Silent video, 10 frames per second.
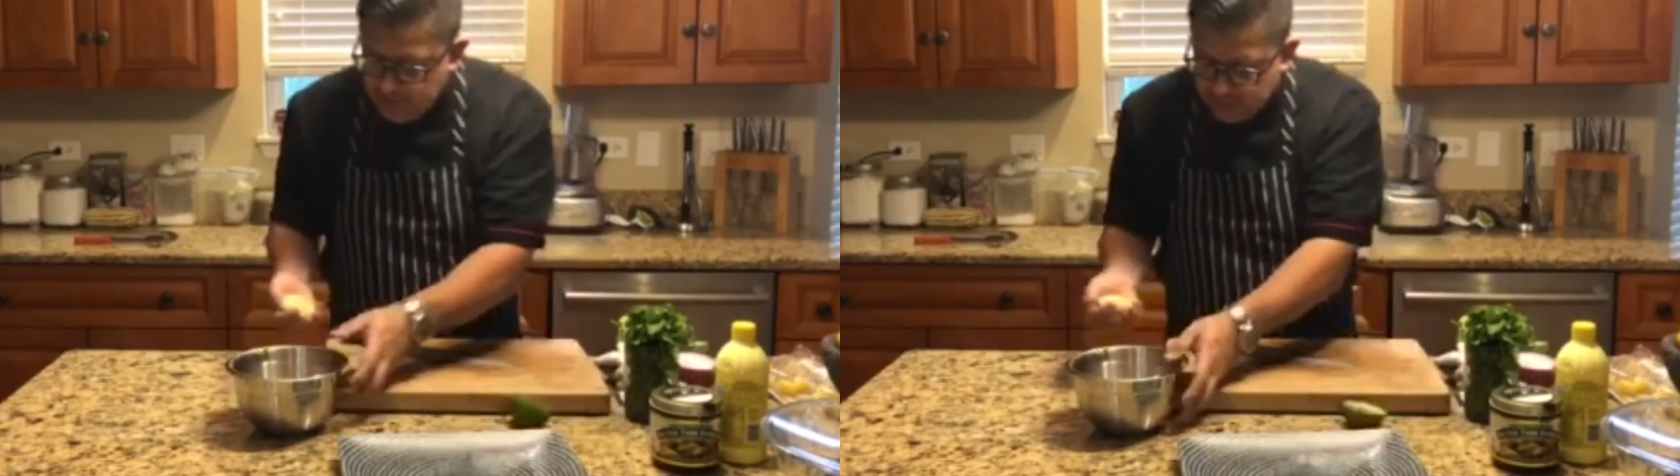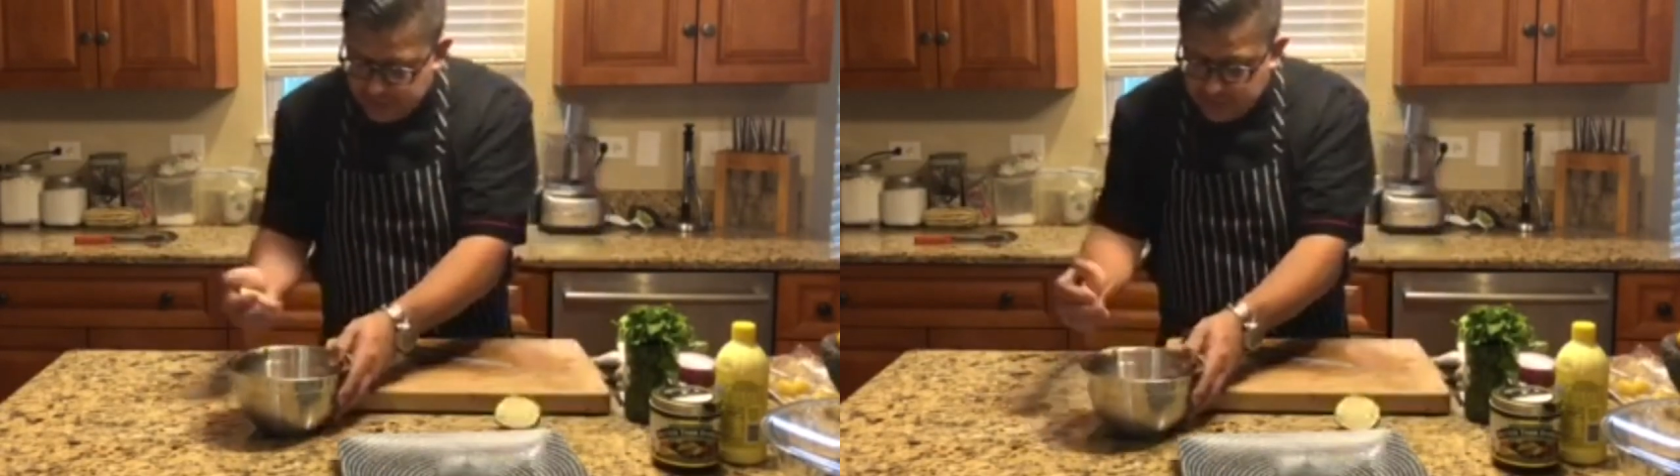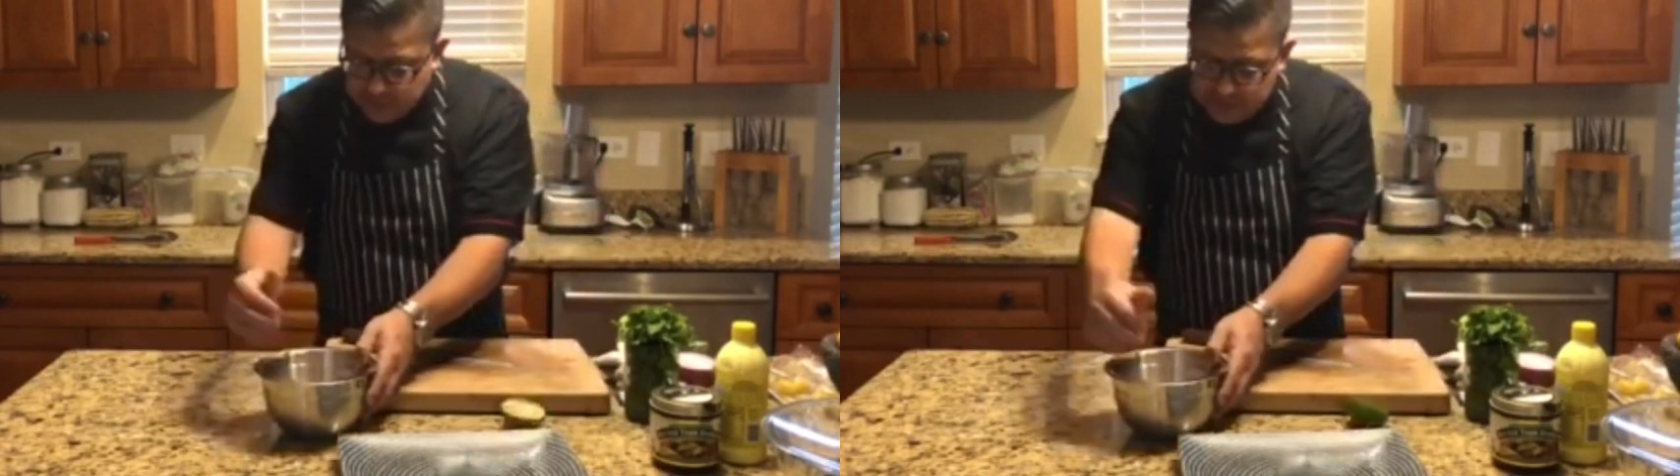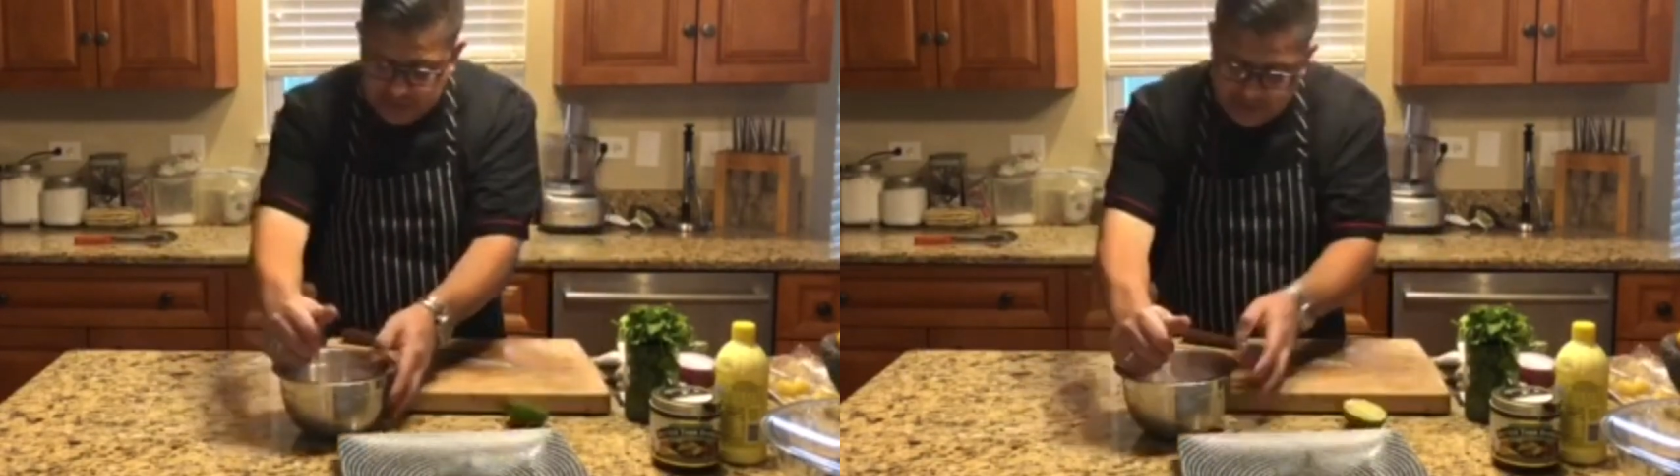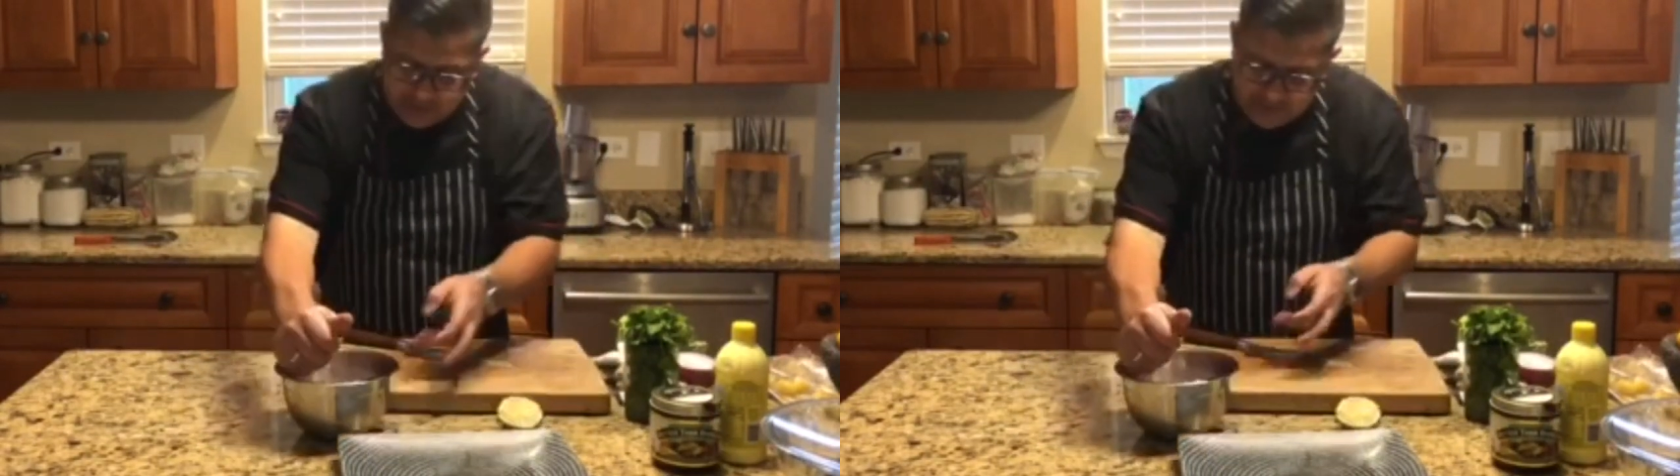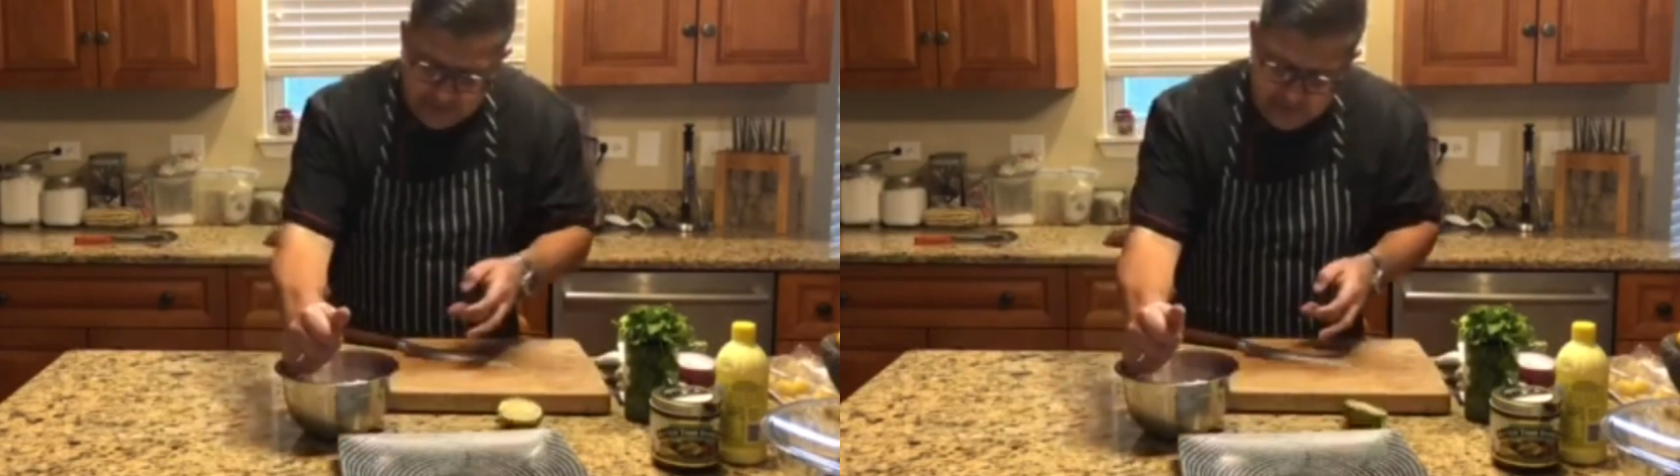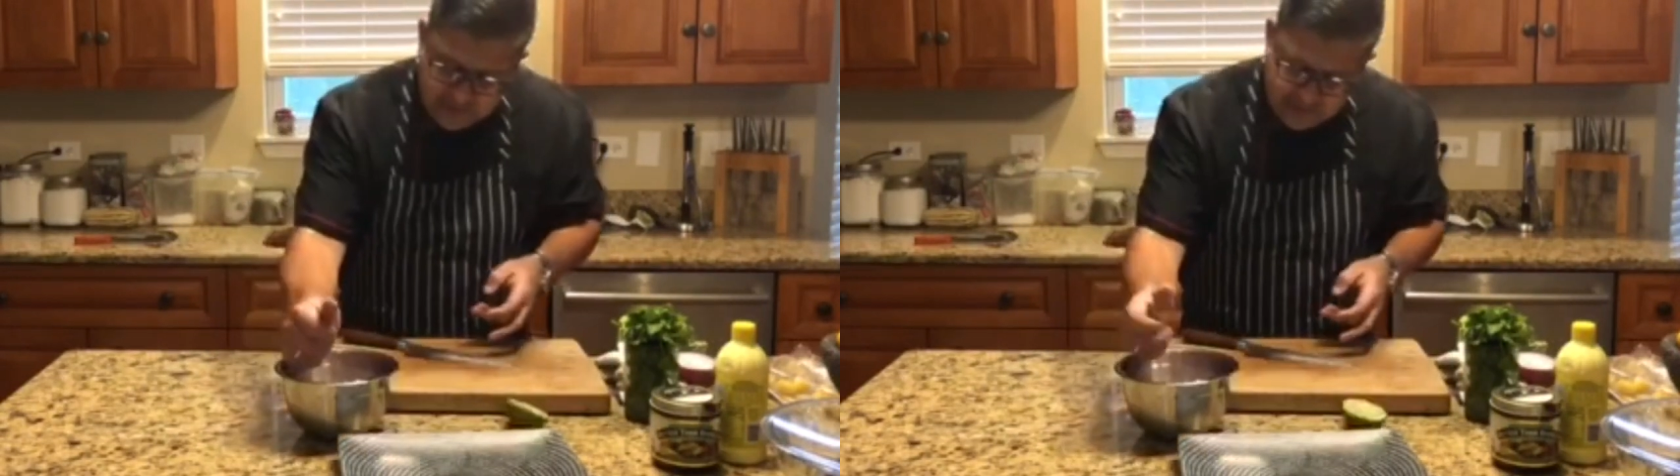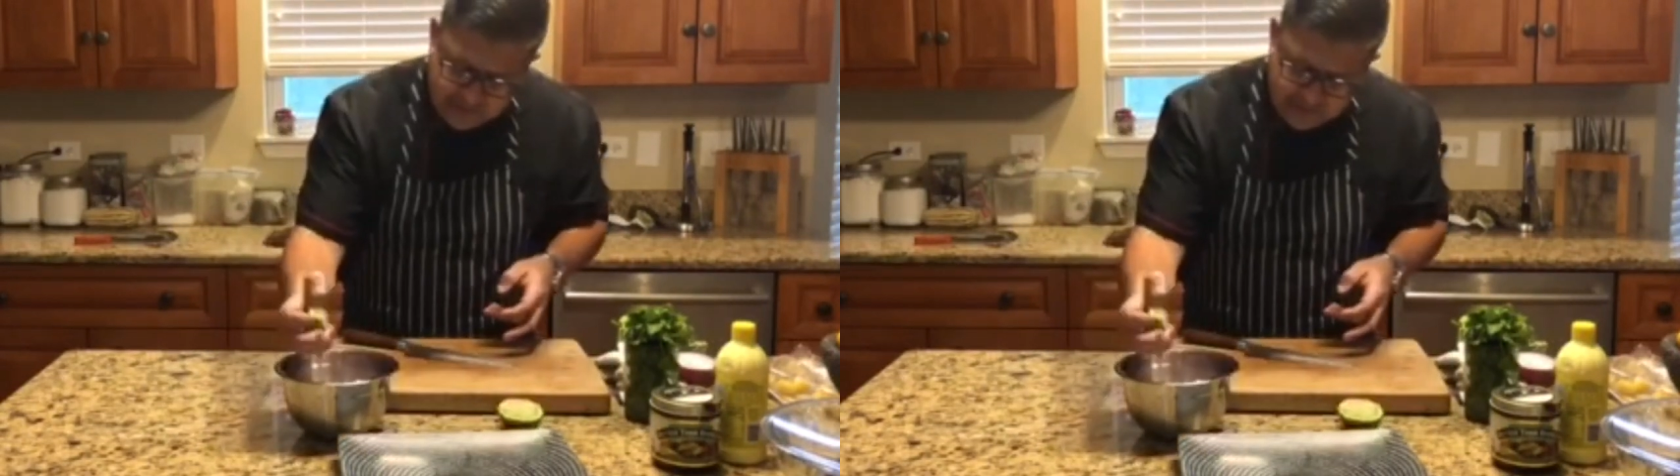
We'll squeeze it in there.